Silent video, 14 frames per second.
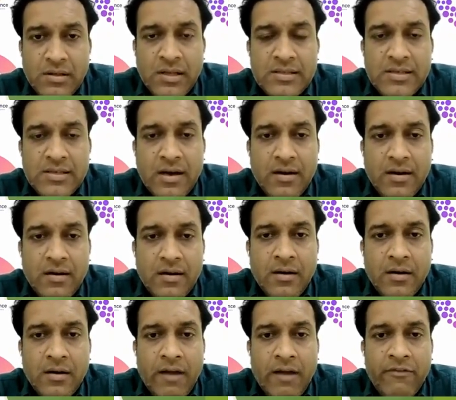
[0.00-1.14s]
these are
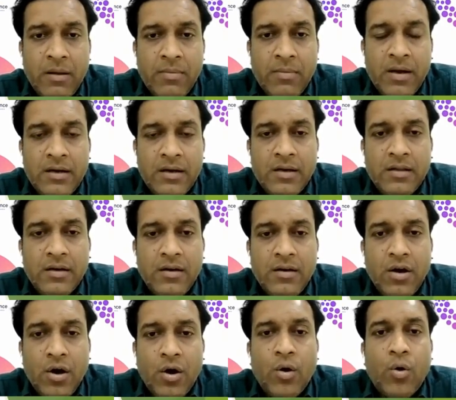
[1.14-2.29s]
available under
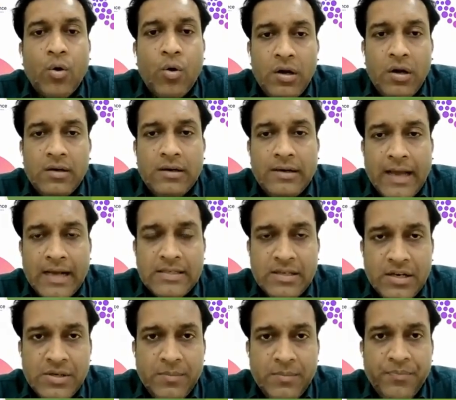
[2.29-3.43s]
the old tax
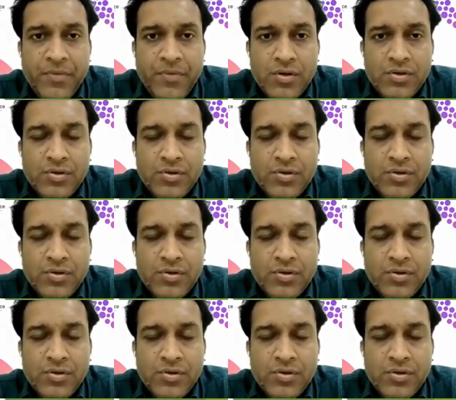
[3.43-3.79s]
regime.